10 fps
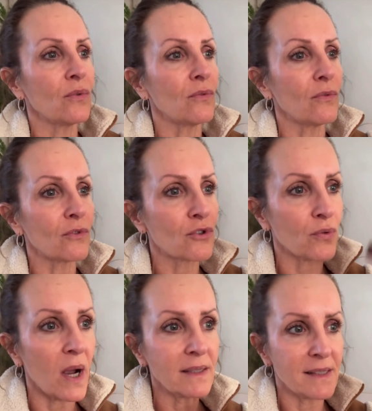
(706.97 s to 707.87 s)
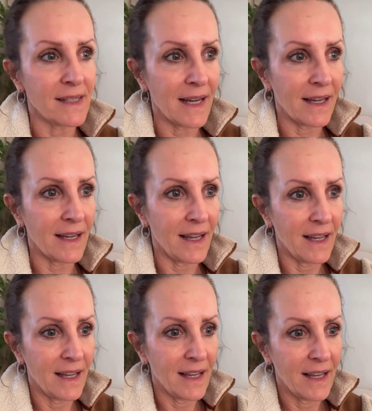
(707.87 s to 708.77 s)
Him. I think it,
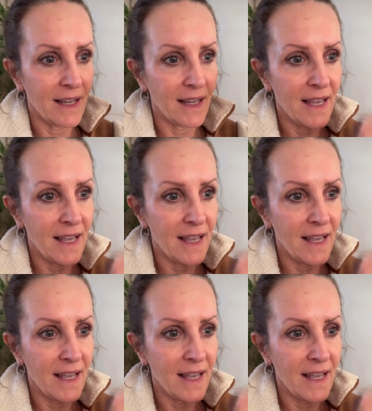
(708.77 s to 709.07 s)
the